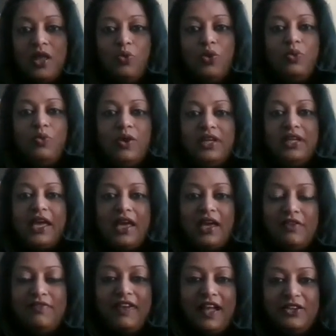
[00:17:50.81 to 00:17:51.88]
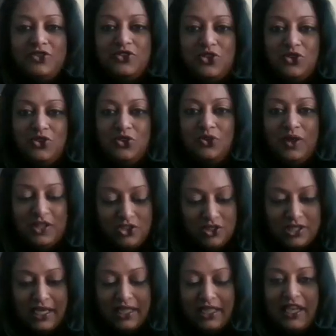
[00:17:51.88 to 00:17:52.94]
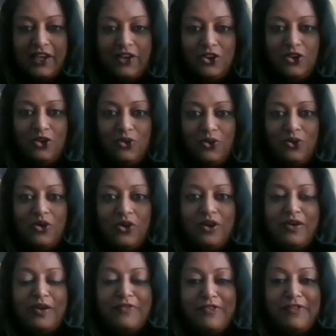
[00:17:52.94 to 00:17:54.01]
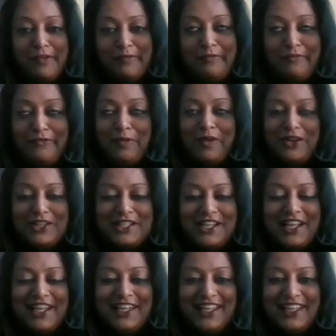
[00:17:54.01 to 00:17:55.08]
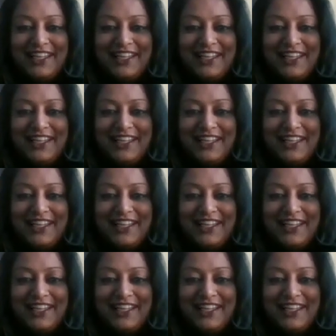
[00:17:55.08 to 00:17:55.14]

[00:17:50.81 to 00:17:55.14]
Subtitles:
we want to add value to you and just say thank you from our side.